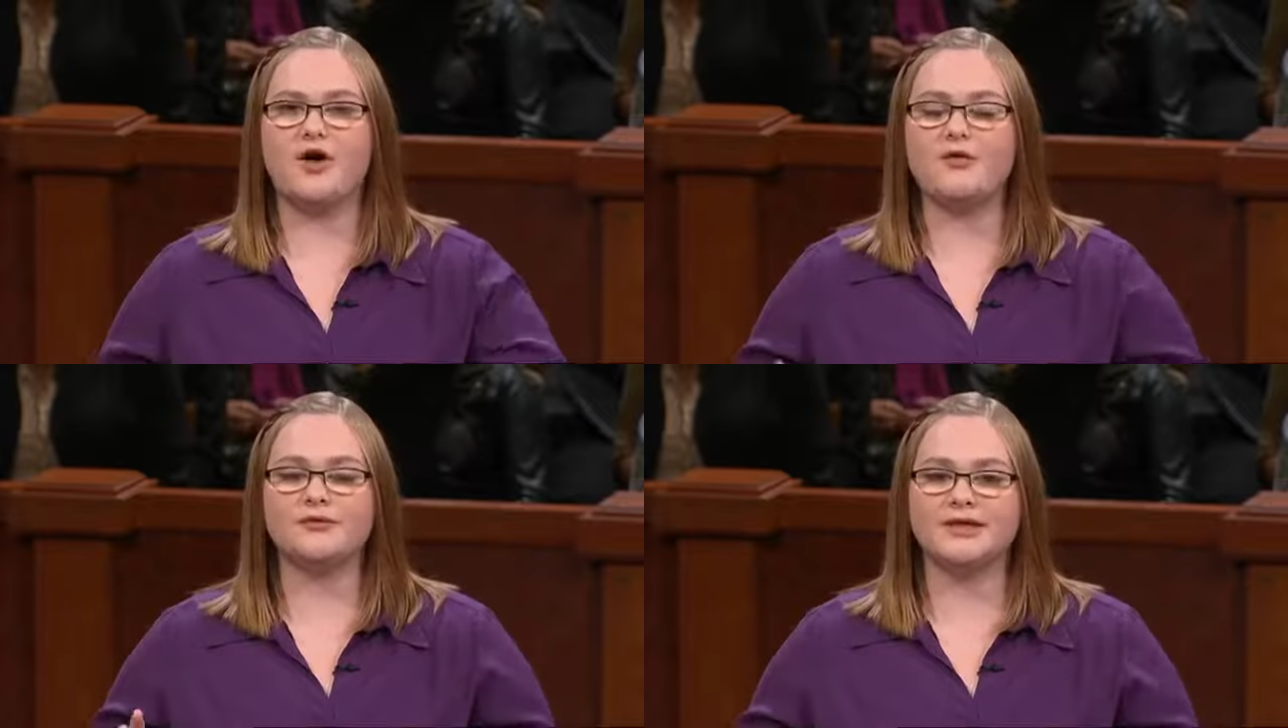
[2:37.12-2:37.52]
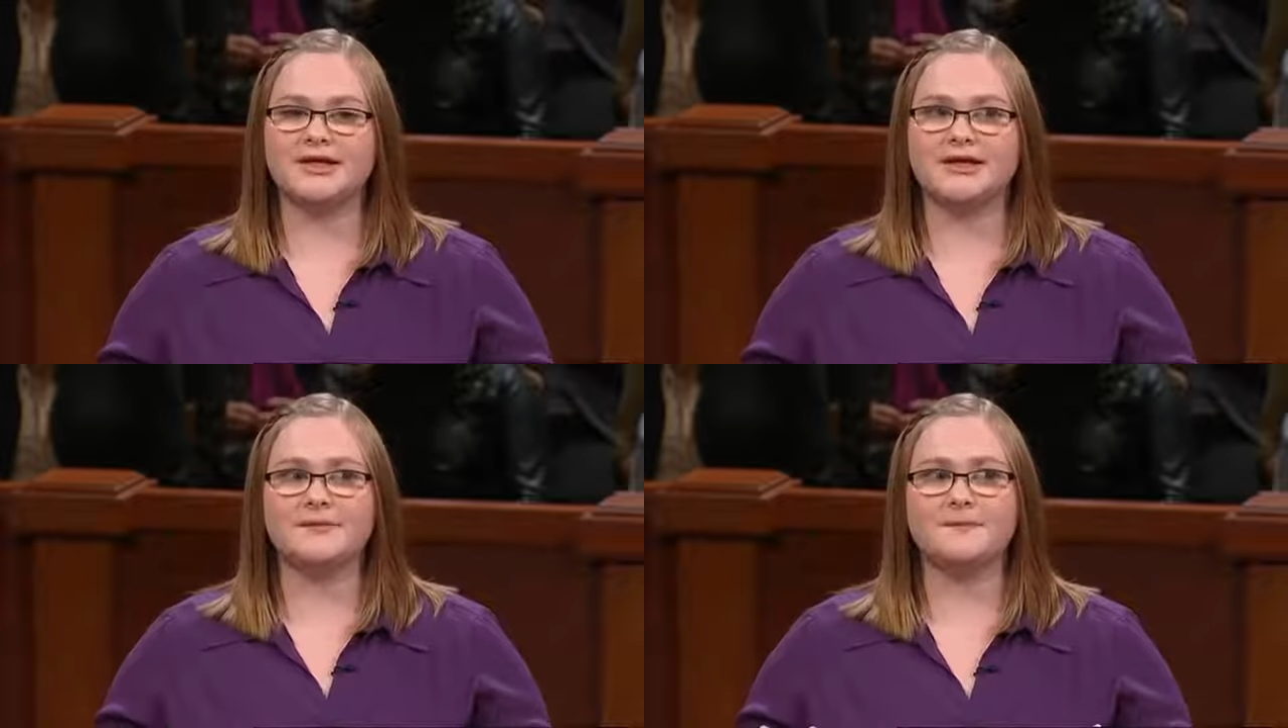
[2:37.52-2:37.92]

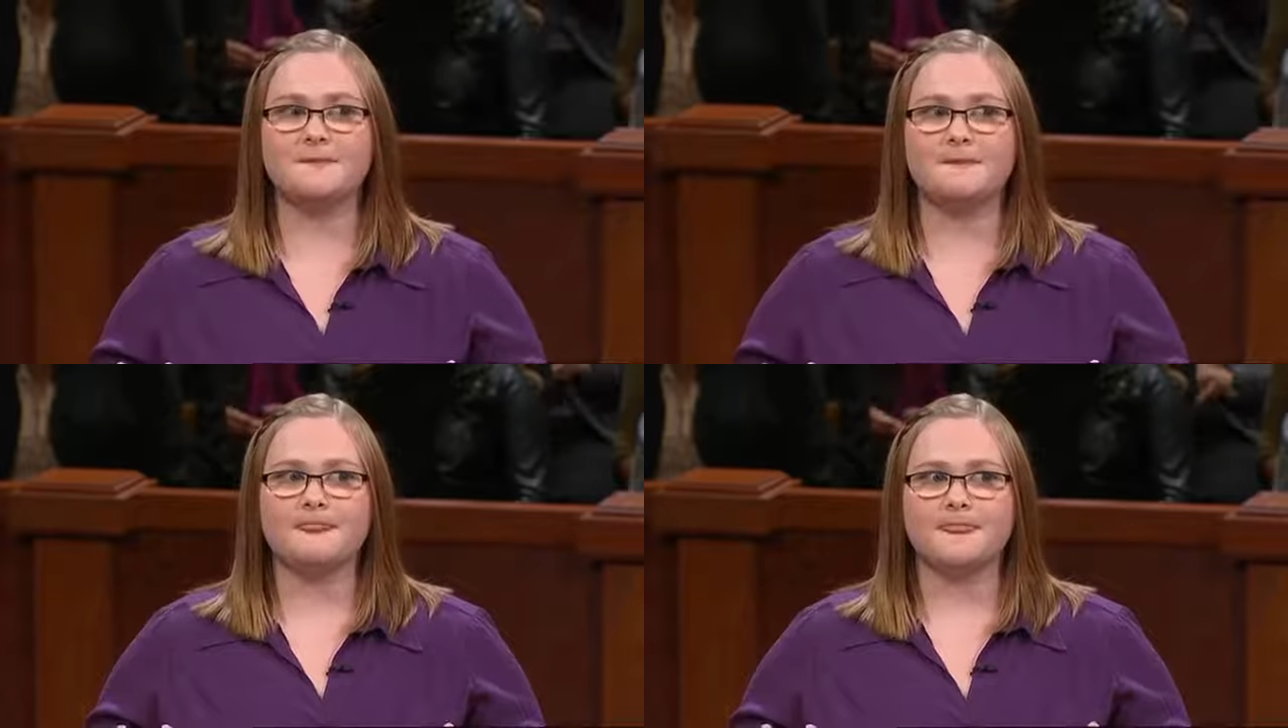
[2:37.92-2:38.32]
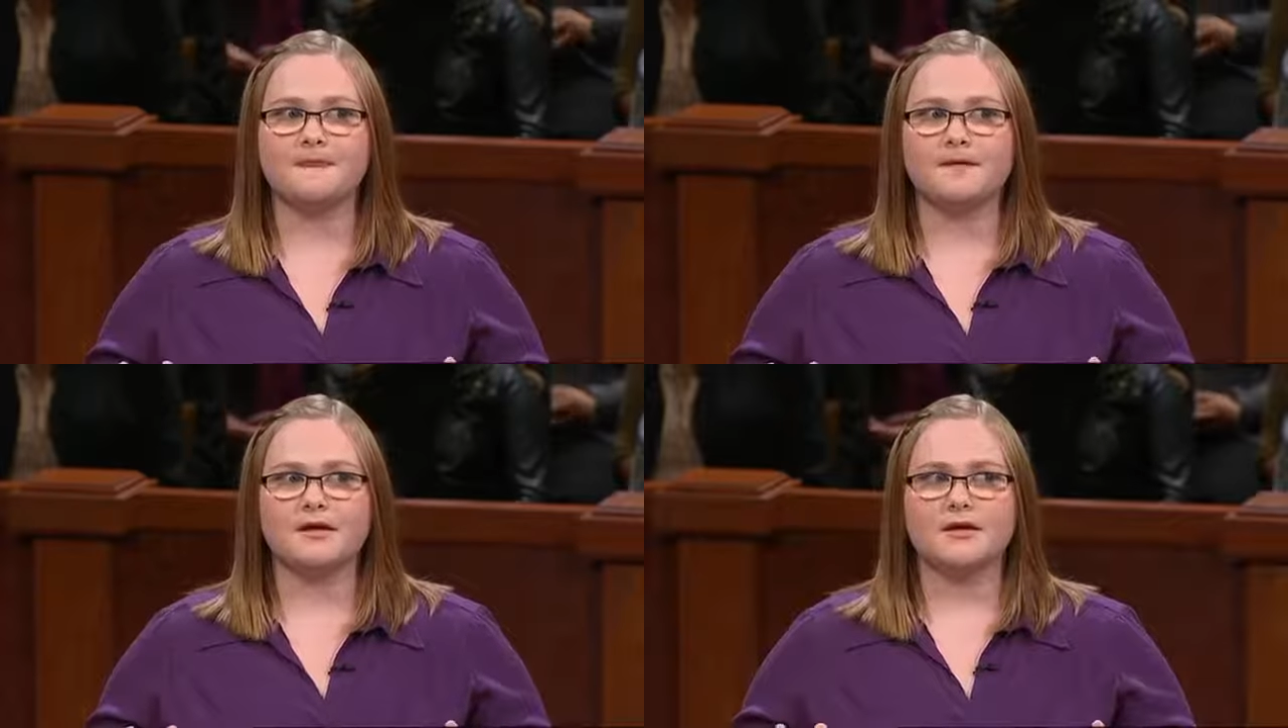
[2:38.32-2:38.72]
only
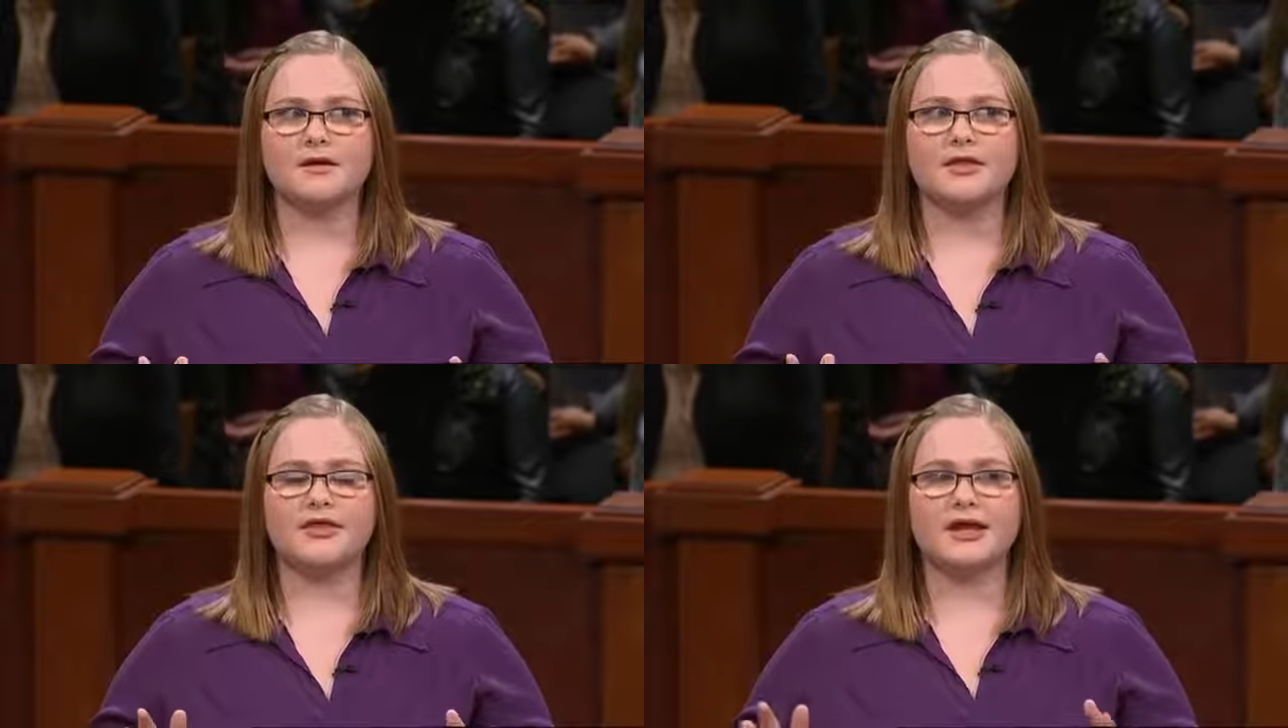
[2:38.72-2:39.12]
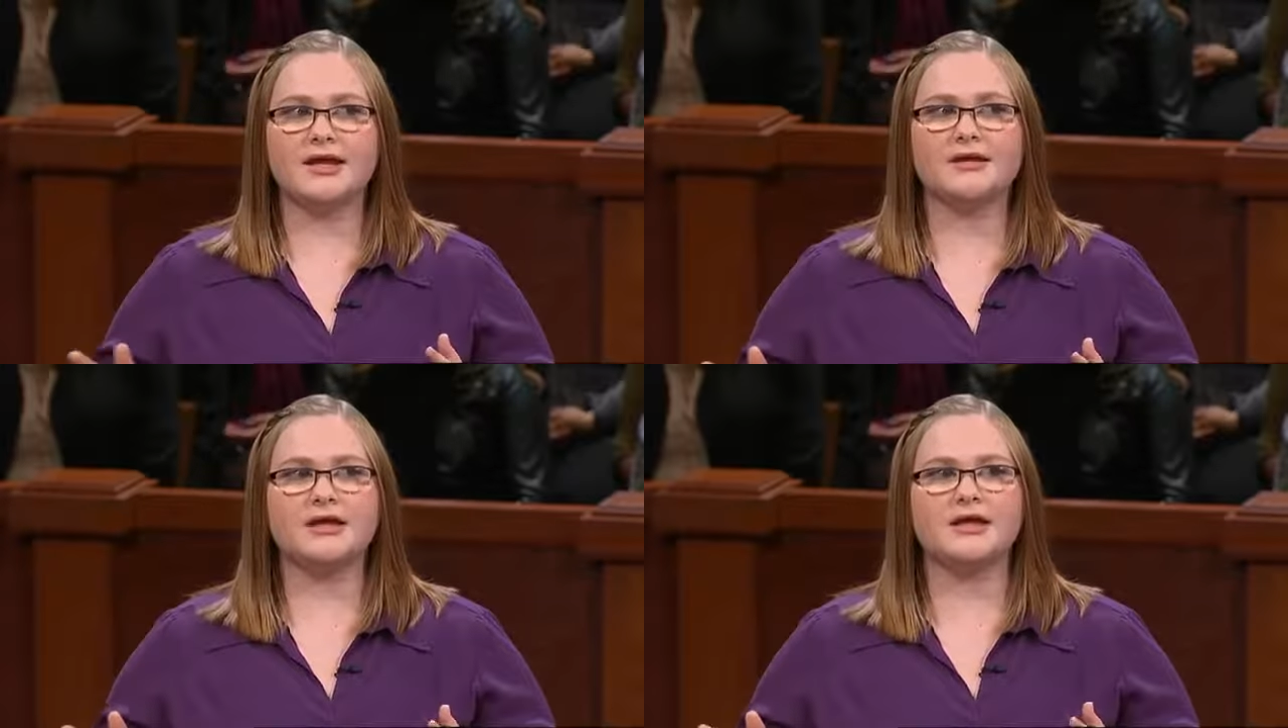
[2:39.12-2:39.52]
thing